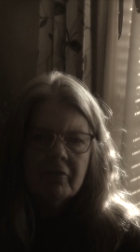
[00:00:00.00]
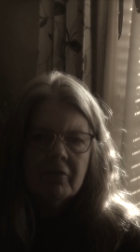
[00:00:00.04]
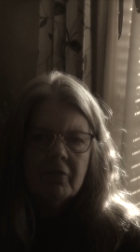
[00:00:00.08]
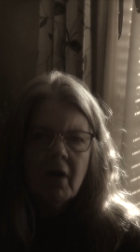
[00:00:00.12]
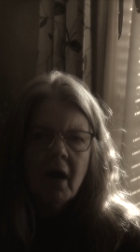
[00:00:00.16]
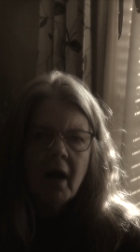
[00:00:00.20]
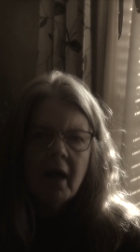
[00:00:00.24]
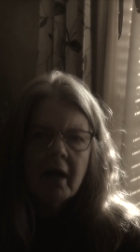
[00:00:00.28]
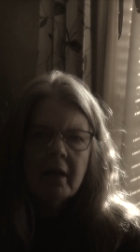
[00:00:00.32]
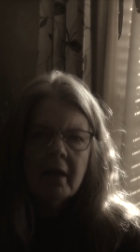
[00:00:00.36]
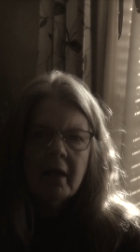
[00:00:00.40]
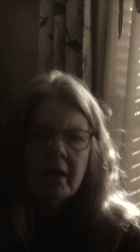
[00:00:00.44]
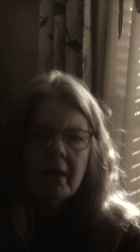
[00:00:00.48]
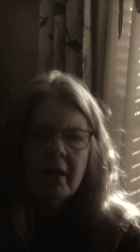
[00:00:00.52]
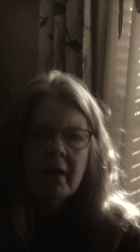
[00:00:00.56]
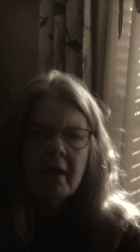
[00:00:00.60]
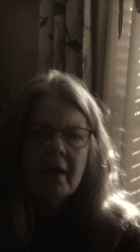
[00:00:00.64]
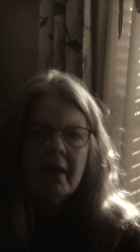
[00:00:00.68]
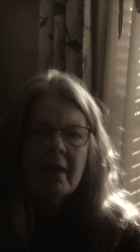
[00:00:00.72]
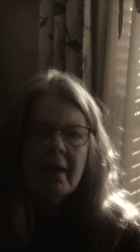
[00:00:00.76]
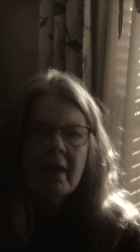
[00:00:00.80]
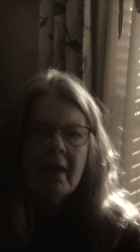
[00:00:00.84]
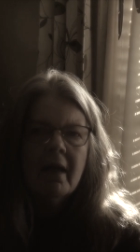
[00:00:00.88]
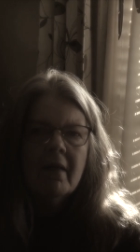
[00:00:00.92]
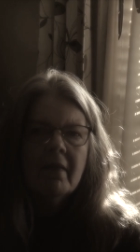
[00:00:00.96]
Friday.
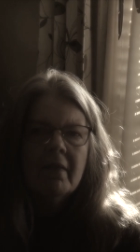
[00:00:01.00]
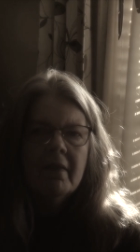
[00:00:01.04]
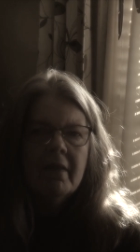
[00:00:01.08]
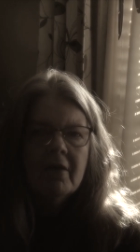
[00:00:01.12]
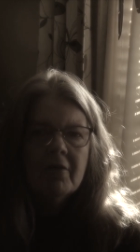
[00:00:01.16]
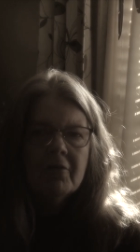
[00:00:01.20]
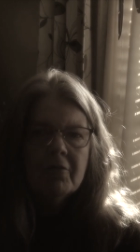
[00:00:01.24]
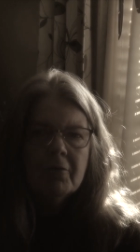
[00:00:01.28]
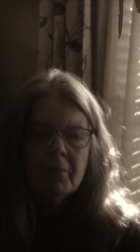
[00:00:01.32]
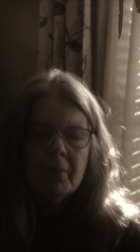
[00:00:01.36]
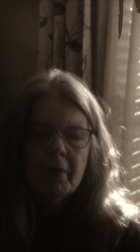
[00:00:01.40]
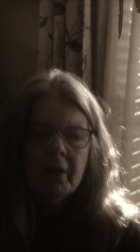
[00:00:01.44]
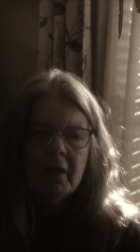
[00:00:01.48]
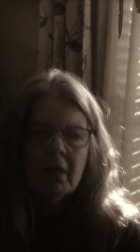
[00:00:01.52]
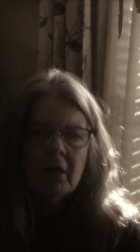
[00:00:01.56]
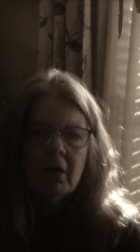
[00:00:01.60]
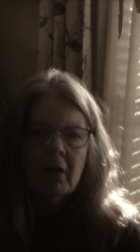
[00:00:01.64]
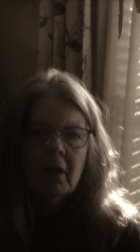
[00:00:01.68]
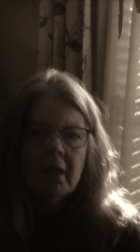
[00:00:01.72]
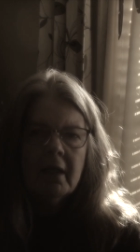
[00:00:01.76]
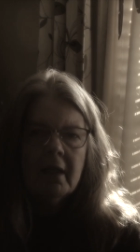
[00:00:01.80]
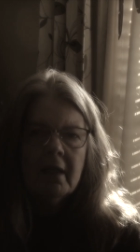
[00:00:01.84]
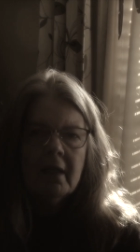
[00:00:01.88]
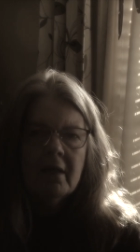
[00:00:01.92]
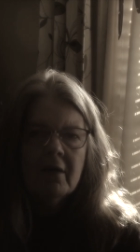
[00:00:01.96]
This
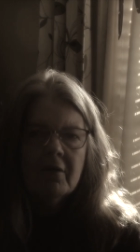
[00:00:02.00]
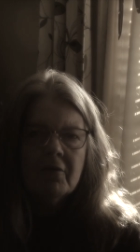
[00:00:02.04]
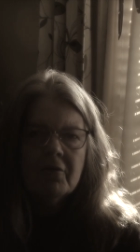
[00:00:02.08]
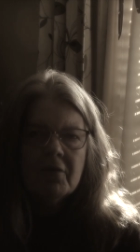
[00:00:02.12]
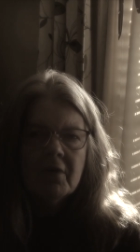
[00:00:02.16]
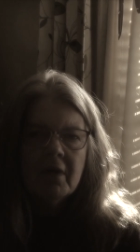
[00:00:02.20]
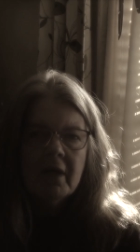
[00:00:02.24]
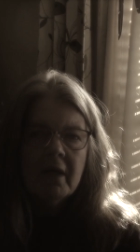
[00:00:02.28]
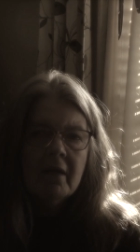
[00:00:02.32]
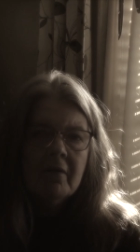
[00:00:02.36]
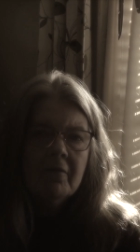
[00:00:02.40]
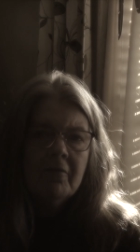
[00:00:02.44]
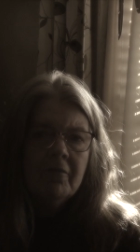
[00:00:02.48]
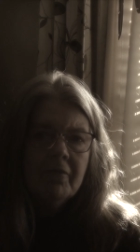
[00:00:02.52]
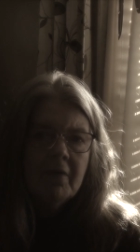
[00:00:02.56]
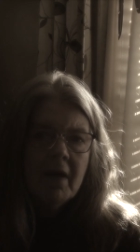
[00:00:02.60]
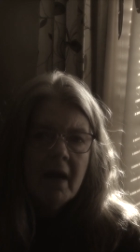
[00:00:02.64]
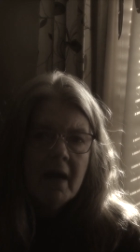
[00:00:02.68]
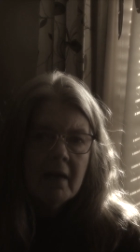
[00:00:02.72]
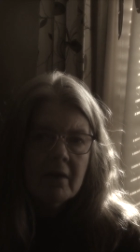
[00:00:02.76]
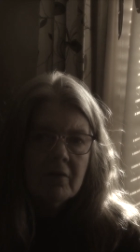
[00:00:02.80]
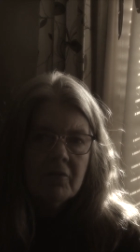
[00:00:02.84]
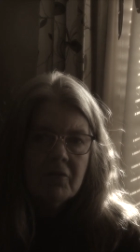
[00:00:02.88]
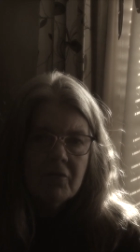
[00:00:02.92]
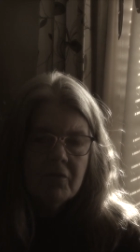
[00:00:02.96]
bill is in
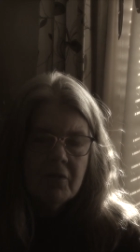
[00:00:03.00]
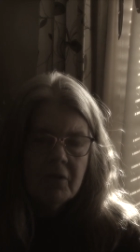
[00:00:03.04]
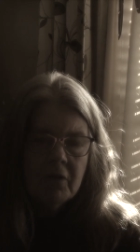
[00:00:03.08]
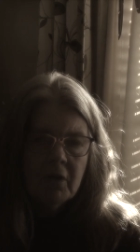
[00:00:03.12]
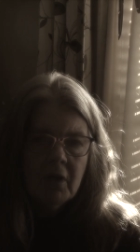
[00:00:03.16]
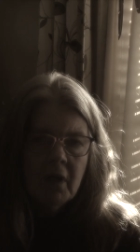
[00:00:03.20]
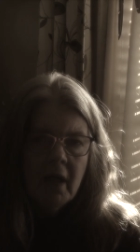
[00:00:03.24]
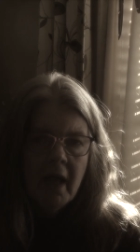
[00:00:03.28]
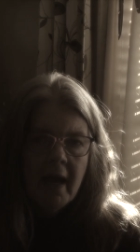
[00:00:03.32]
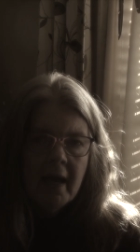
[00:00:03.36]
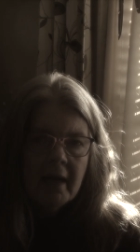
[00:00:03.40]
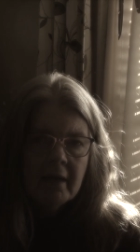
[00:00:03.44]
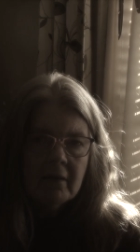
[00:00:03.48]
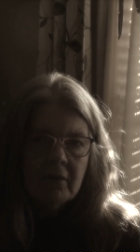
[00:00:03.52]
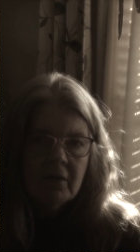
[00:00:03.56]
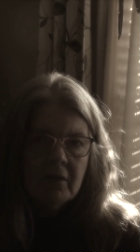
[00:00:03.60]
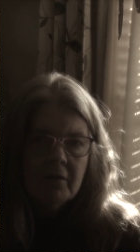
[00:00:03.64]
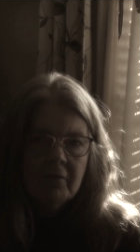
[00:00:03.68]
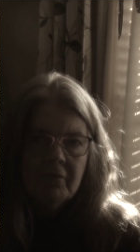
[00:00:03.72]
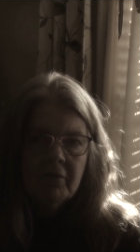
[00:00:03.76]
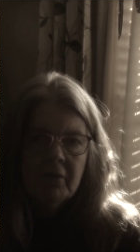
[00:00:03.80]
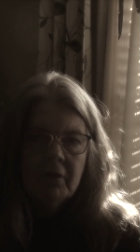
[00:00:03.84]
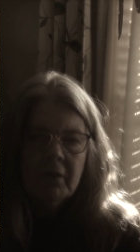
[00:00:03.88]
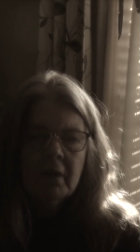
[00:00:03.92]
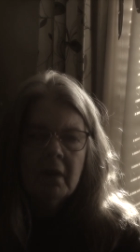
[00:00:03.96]
fact still
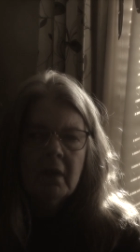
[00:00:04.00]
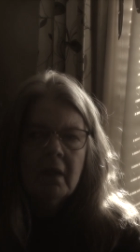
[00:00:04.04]
active.